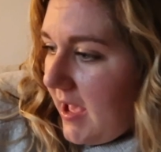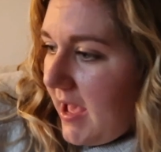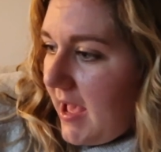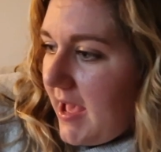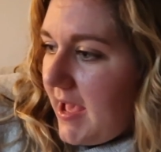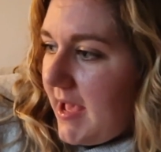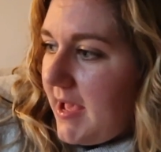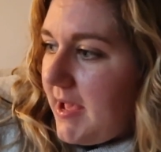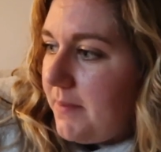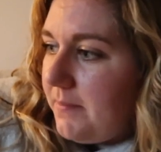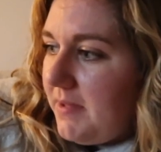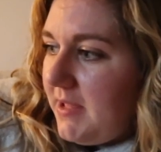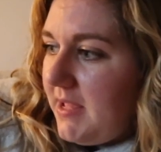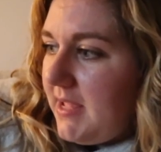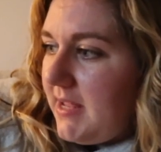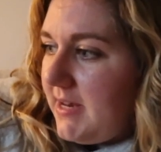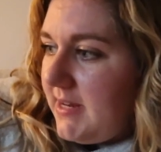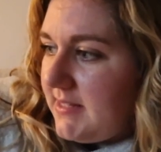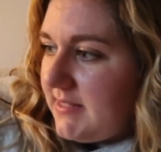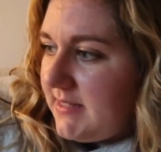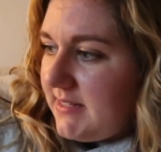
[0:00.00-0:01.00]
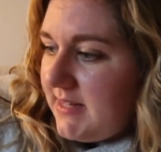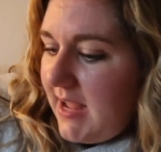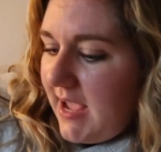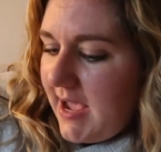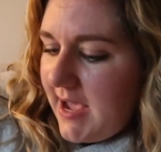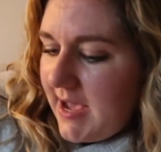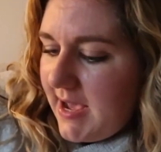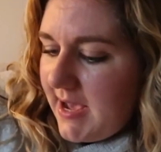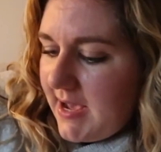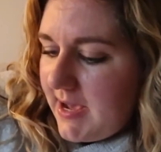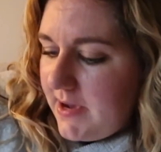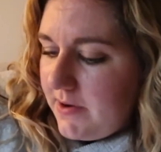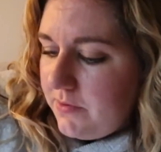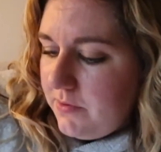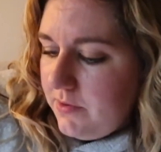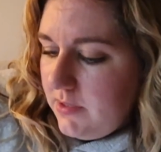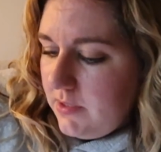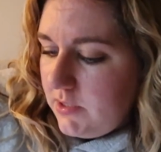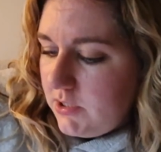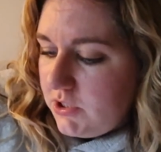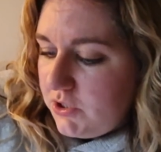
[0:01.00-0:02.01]
It is now
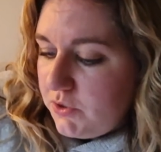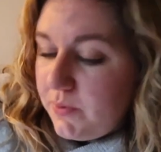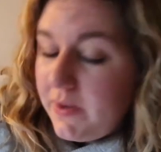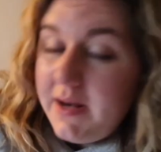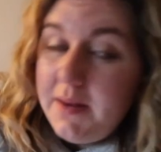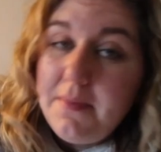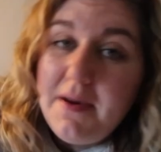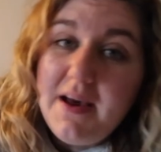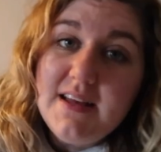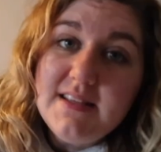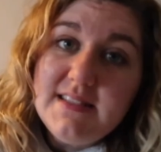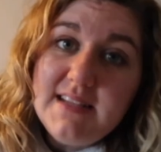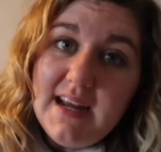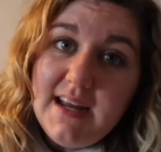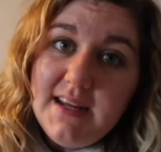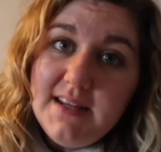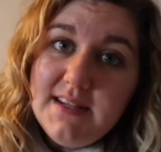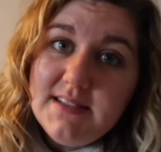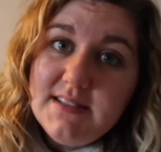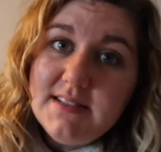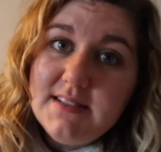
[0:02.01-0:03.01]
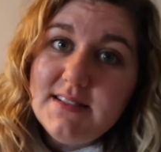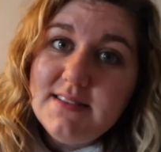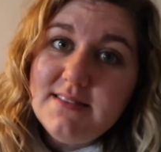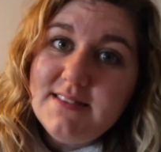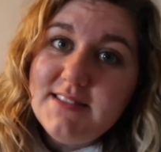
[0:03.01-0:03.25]
8:20.